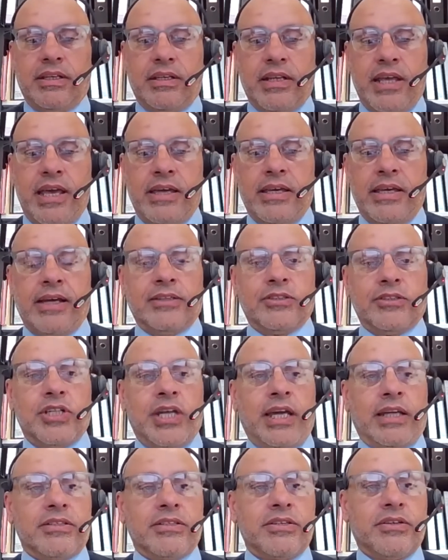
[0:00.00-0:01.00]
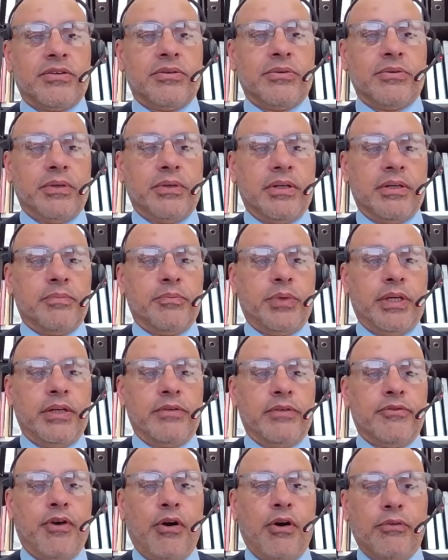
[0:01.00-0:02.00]
now young Jack to be
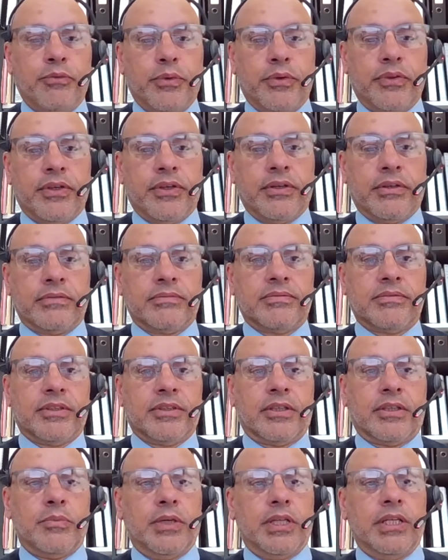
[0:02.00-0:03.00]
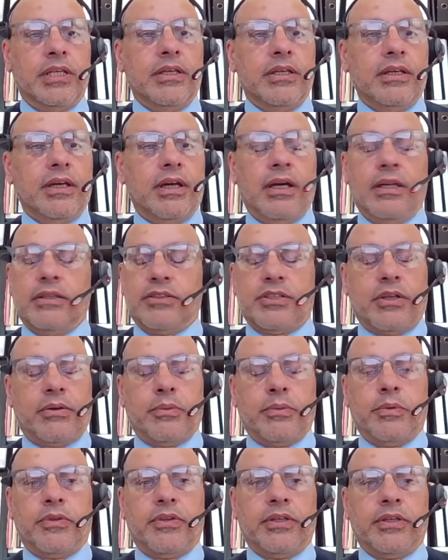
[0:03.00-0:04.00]
involved with the committee,
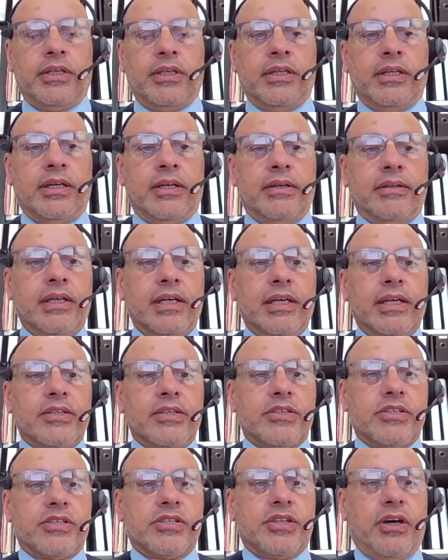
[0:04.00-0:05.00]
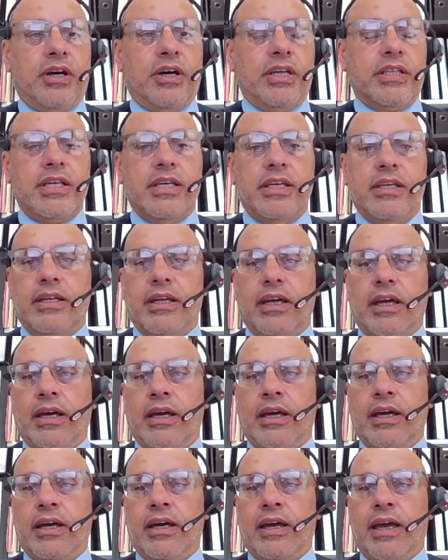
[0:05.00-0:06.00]
with the society,
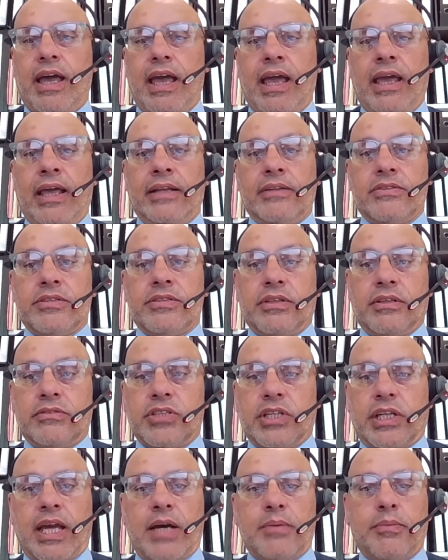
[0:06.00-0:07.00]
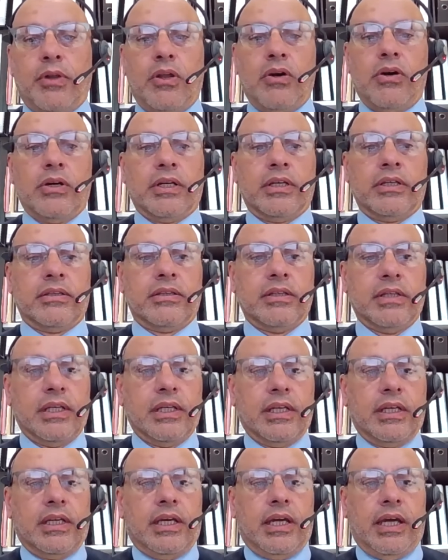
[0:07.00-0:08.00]
and to come along
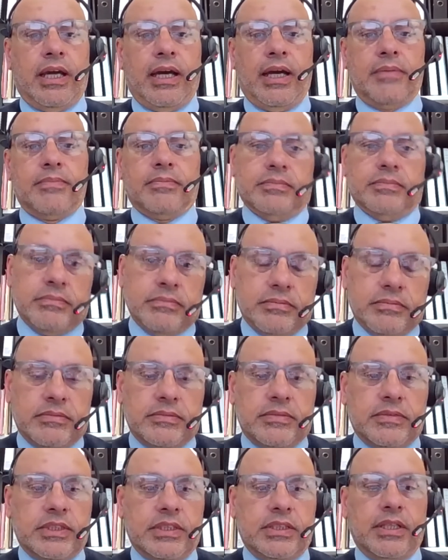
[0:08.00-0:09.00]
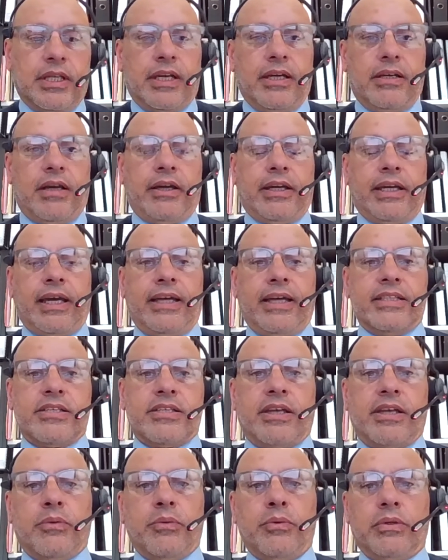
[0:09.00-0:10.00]
and yeah, okay.
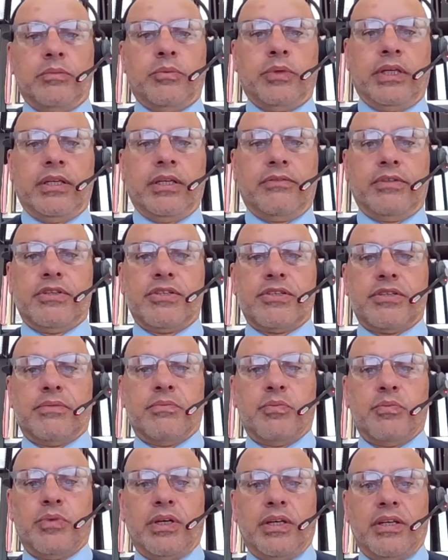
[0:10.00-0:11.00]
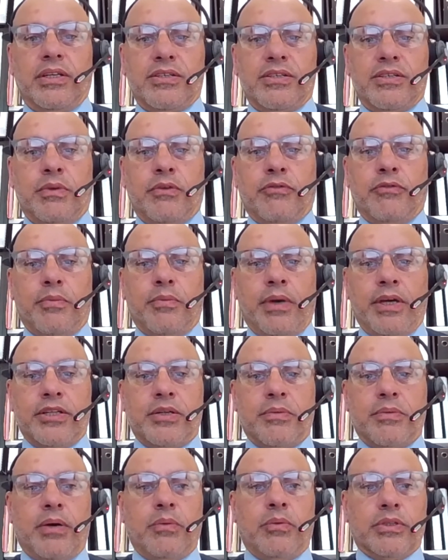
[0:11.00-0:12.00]
So we give you some
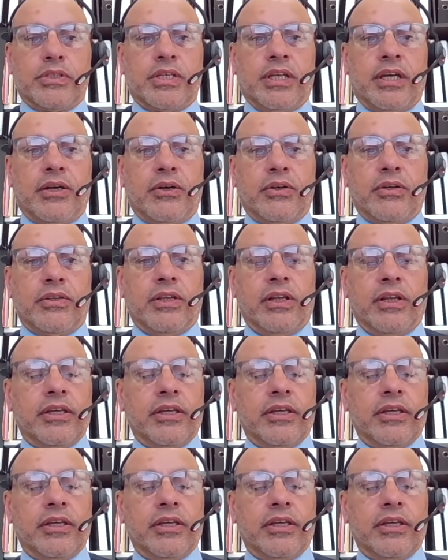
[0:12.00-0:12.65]
information about what's going on in the